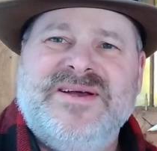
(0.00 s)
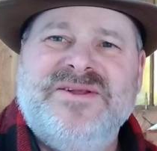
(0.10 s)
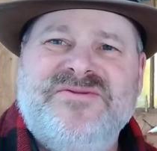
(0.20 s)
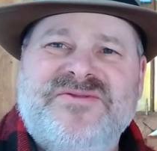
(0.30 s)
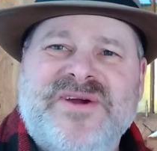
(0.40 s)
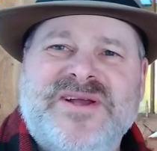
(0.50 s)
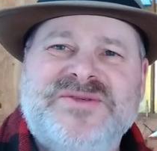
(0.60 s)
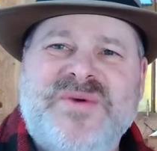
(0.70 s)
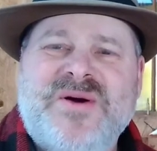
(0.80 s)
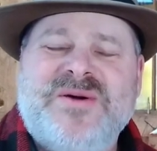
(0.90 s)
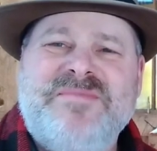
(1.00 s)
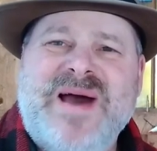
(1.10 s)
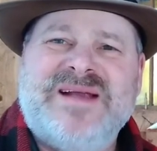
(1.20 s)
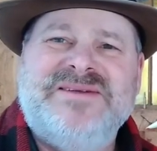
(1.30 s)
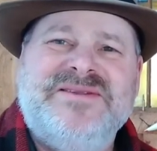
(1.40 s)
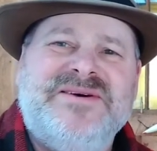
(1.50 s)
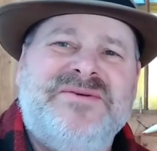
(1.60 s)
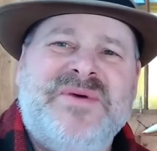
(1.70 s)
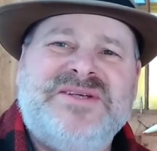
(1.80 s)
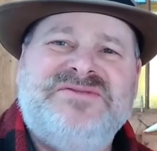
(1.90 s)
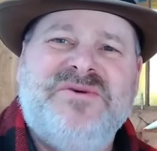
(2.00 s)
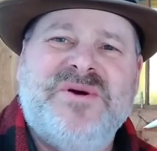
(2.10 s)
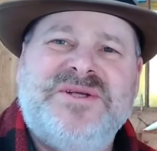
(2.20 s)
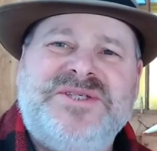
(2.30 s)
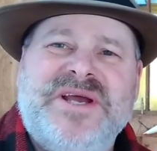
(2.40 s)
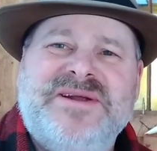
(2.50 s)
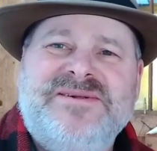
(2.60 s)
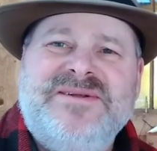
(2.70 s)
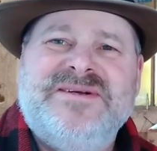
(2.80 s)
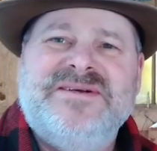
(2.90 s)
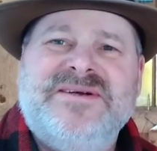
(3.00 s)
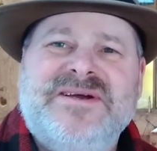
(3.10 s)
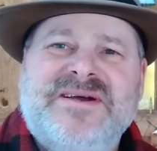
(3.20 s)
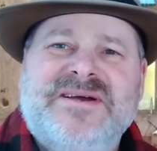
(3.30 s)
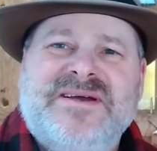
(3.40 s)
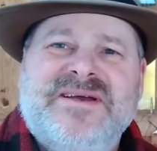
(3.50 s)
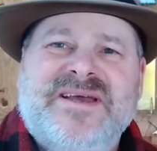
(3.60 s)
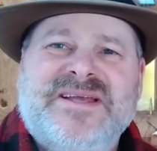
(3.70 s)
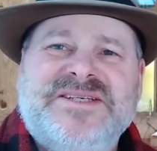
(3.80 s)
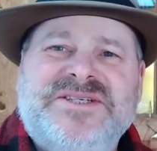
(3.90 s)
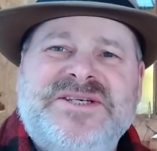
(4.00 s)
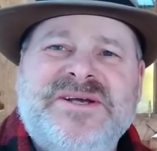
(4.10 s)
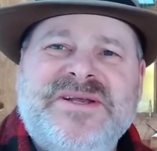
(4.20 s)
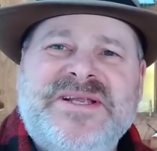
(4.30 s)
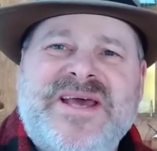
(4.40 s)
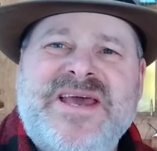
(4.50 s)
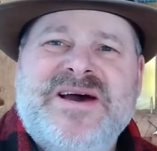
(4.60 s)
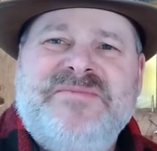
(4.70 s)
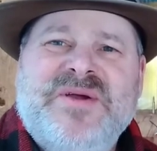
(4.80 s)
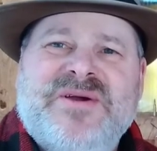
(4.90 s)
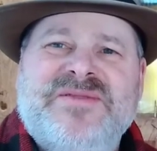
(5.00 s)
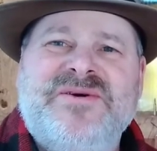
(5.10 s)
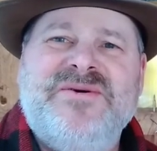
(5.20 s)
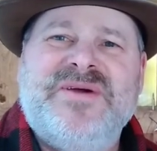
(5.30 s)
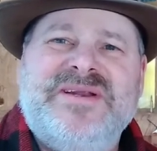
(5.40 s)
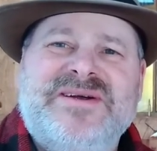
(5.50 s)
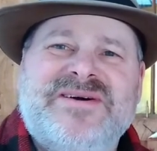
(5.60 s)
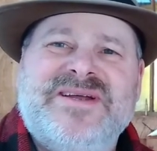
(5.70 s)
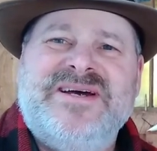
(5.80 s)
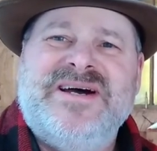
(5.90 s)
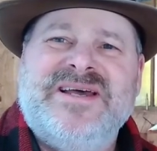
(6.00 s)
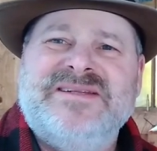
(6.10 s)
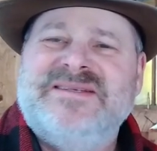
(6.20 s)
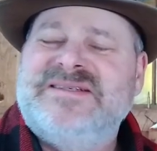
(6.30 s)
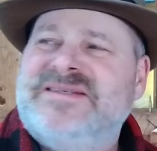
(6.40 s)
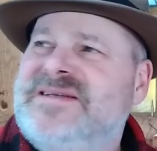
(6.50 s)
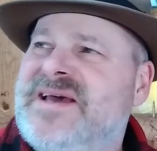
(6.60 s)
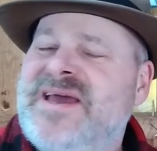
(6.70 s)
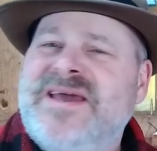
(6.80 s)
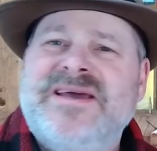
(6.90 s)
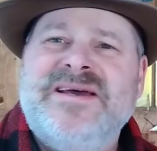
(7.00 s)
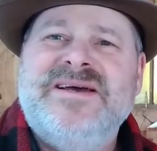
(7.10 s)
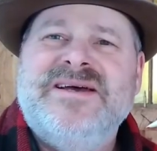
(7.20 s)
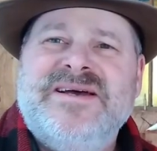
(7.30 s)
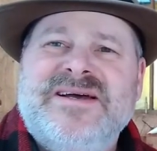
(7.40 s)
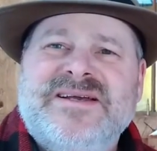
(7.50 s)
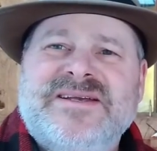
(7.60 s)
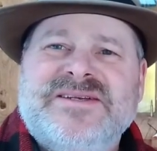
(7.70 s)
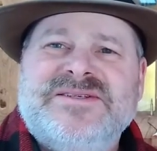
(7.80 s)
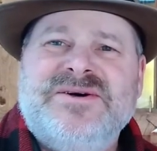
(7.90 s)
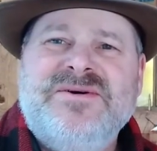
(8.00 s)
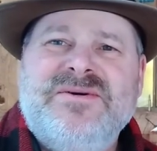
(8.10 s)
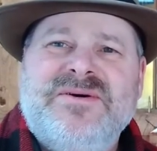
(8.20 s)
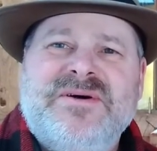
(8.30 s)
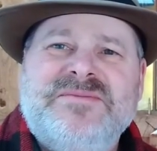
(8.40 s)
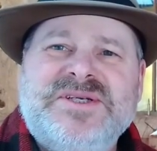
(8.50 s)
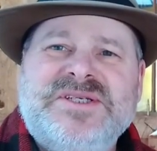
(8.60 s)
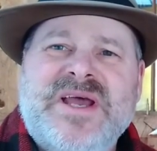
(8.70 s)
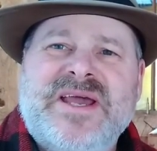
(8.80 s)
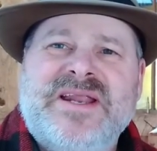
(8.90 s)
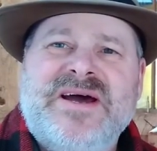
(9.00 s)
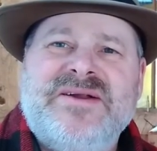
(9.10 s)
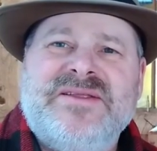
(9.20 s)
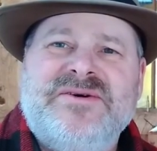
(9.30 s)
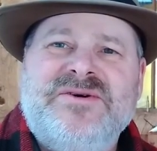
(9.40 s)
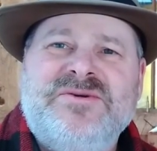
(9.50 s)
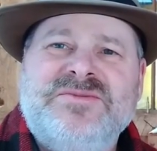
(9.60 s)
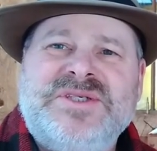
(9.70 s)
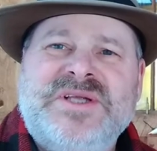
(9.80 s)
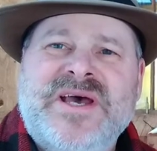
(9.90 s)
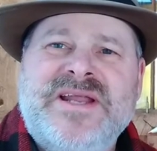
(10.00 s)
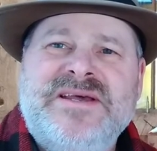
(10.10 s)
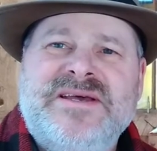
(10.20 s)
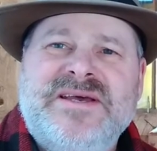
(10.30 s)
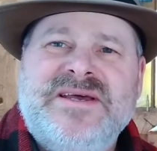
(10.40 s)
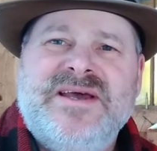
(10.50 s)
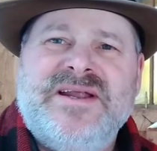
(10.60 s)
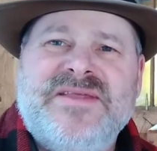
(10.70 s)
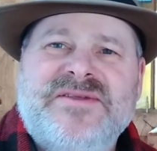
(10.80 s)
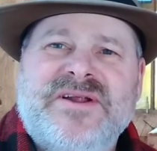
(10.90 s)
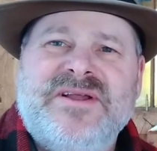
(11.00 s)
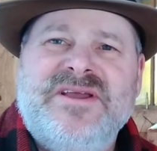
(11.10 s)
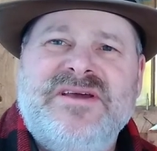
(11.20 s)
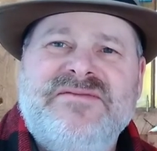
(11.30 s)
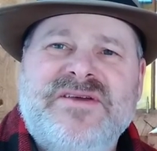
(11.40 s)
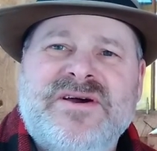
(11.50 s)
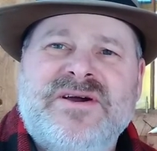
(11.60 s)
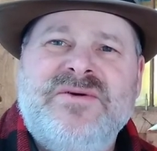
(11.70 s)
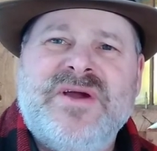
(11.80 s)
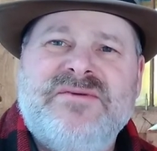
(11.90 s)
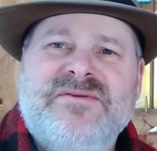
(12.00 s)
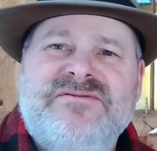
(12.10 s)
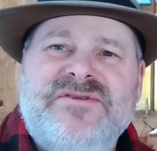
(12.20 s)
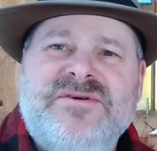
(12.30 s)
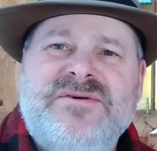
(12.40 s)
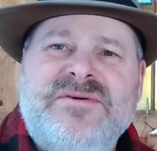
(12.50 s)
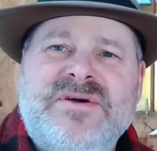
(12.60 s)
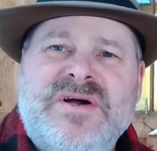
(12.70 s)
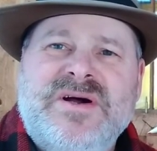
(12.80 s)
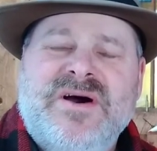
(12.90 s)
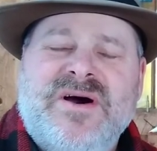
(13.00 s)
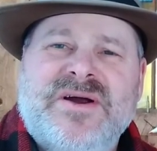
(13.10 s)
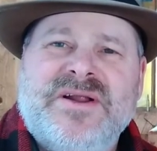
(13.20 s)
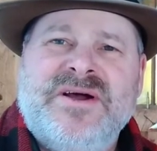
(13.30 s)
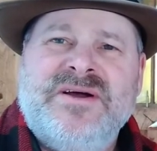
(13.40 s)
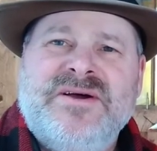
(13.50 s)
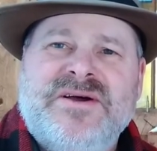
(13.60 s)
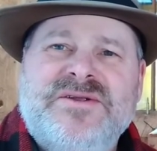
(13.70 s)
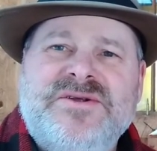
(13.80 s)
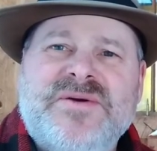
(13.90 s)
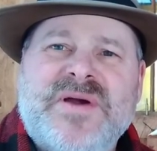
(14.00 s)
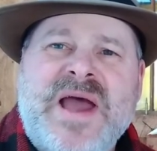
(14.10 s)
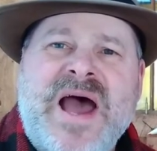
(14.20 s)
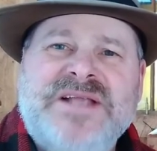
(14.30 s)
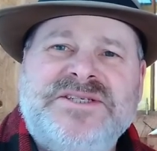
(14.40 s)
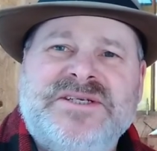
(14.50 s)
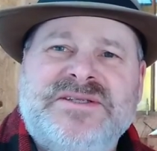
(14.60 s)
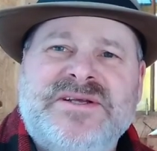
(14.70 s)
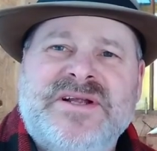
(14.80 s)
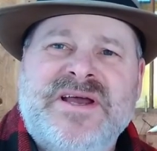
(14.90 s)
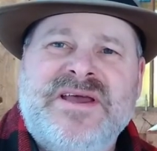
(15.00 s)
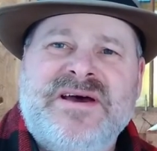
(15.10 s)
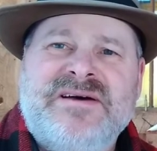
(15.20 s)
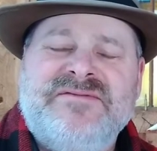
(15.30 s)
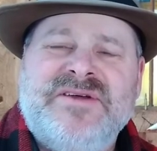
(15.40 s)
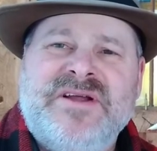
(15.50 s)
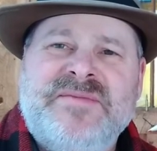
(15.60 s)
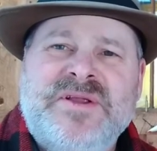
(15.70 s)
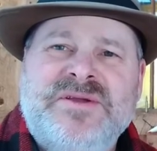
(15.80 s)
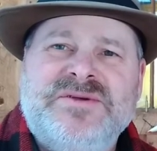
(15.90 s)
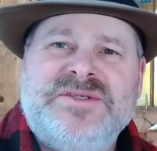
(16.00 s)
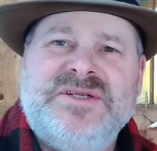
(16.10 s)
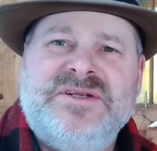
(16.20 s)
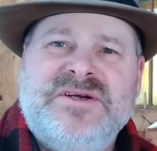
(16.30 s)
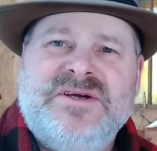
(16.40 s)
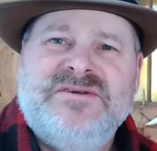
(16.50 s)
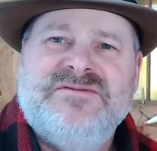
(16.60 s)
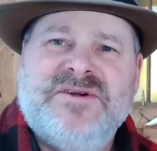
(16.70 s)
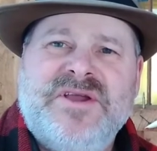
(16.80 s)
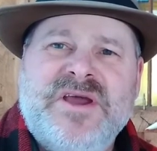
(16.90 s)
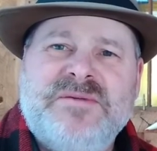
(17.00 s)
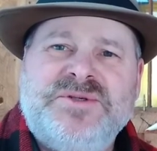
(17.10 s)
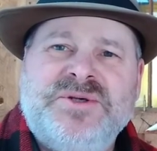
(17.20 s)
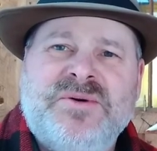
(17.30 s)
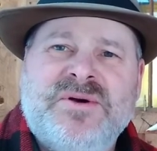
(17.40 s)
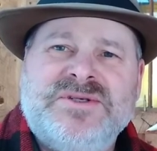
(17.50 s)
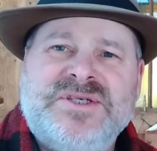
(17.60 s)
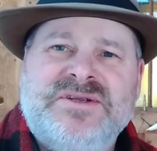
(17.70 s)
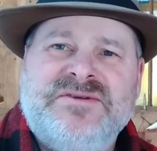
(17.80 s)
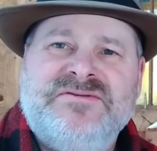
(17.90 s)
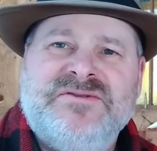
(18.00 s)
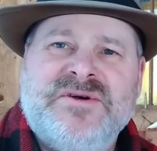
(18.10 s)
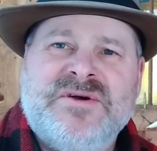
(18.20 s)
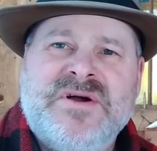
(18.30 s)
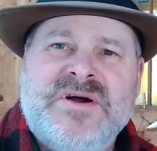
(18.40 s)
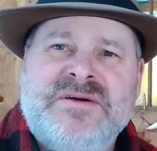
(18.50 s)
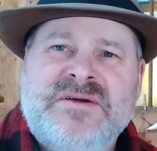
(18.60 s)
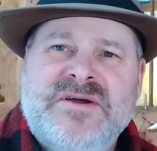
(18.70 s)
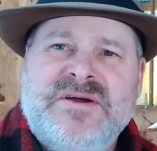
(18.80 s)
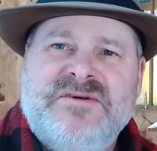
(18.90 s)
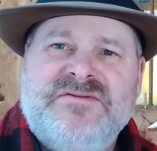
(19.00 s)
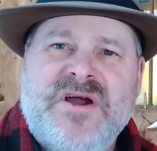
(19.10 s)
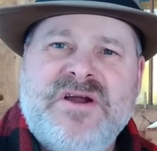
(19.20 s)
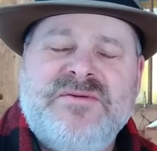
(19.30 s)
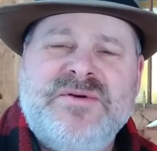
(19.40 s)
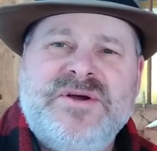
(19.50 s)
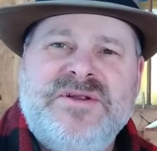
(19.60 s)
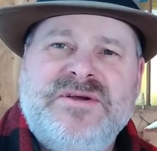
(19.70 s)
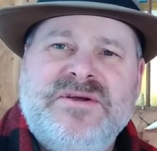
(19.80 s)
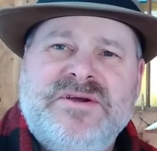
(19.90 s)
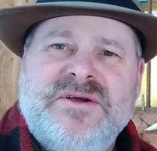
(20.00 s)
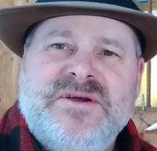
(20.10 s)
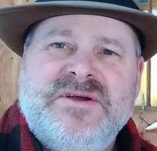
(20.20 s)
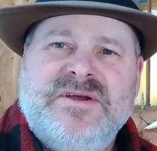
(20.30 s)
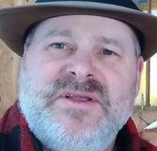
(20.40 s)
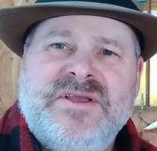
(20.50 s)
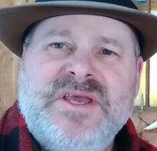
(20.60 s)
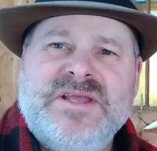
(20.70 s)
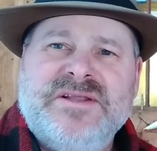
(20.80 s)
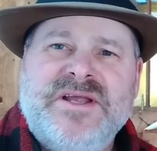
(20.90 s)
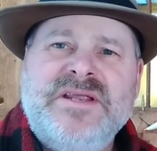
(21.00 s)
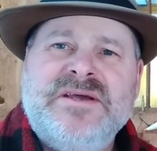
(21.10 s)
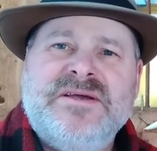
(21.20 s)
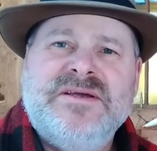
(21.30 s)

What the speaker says: Hello friends, welcome back to the West Fork channel. It's a chilly day up here in the Okanagan Highlands today. So, I'm just hanging out at the homestead, and I thought I'd give you a quick review on a newer hatchet that I have that I've been using for camp chores and for firewood and kindling.